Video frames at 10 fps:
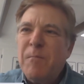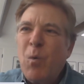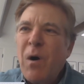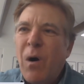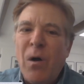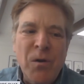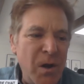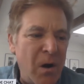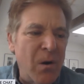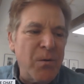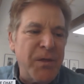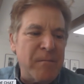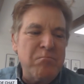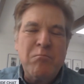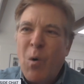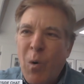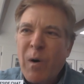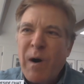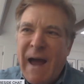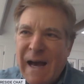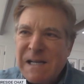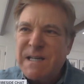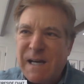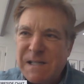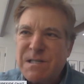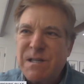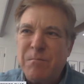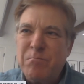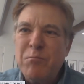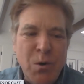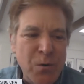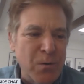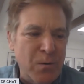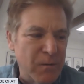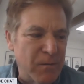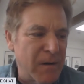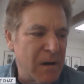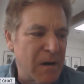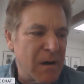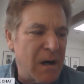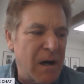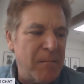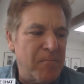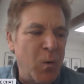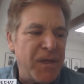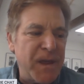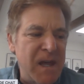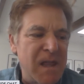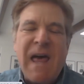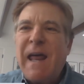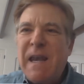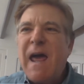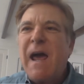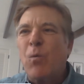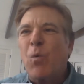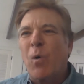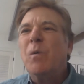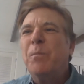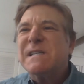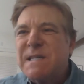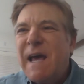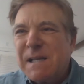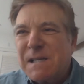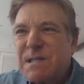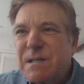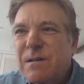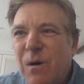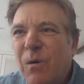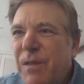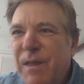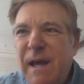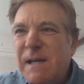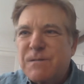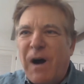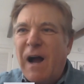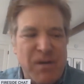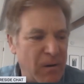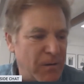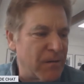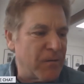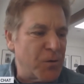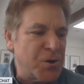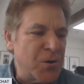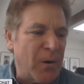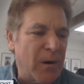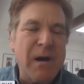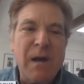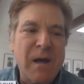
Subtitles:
We all know that more assets that move within that network will be sensed over the next 5 years, for sure.